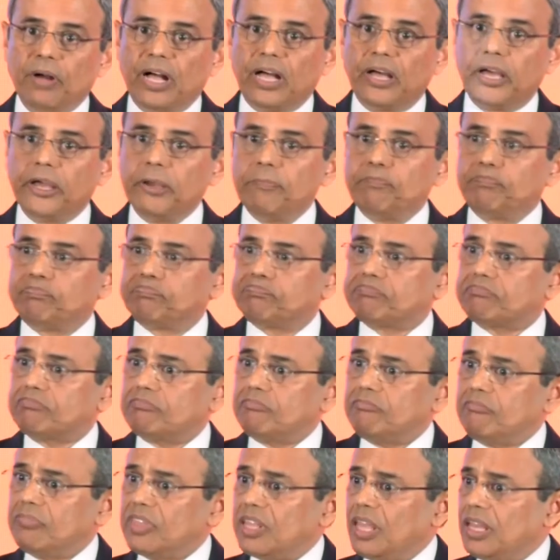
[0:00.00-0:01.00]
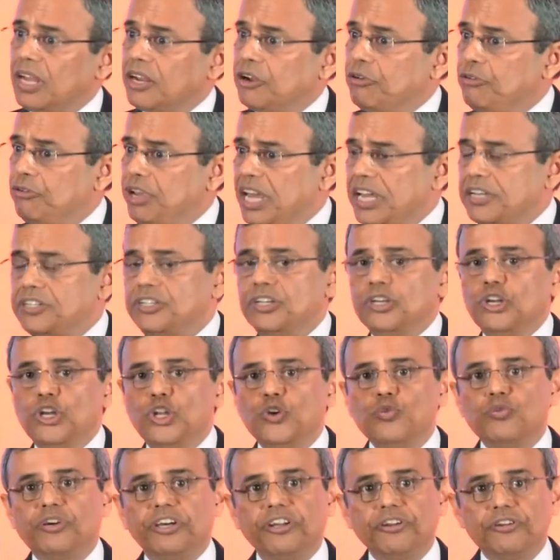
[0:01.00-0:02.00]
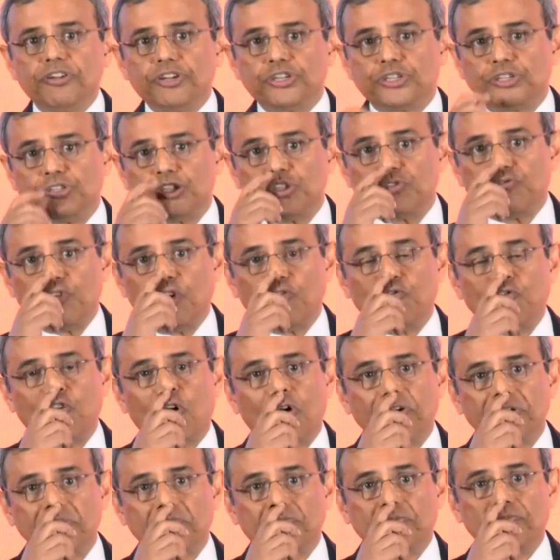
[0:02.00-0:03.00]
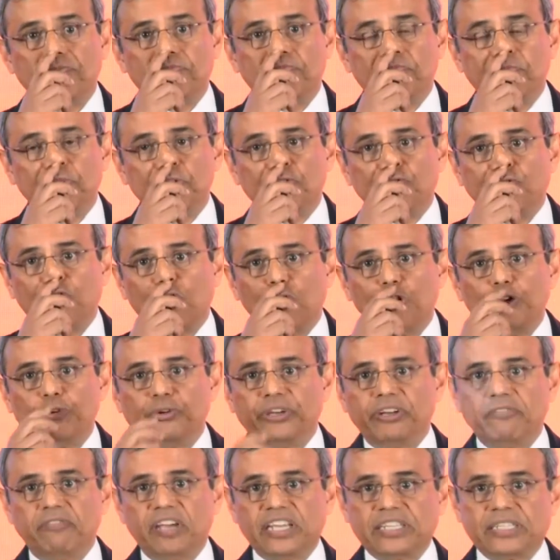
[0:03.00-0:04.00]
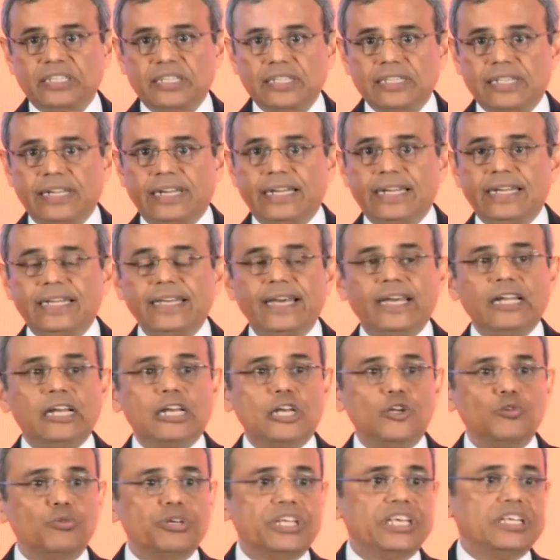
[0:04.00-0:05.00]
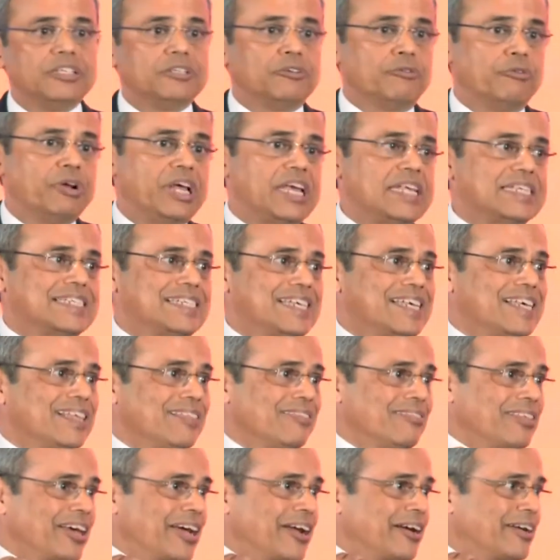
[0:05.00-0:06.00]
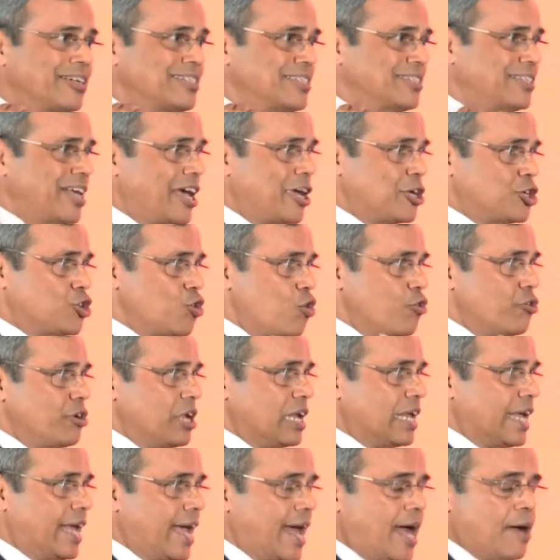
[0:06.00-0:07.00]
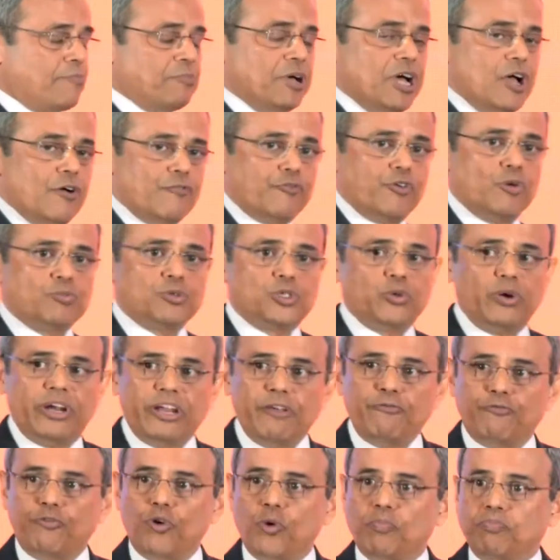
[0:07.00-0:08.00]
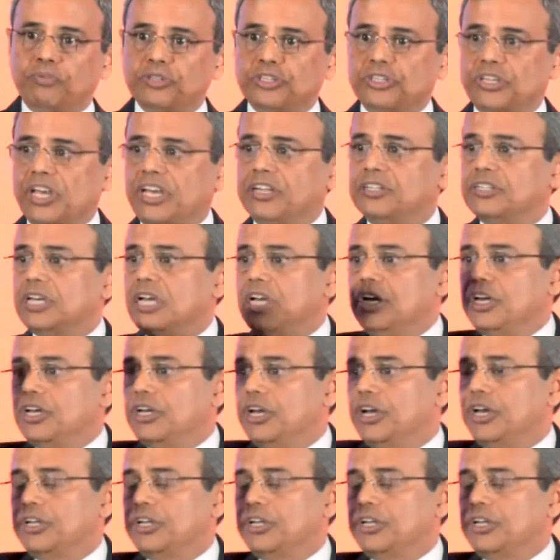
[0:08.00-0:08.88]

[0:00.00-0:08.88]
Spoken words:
By creating new conditions for foreign portfolio investors in India, including raising their sectoral cap from 24%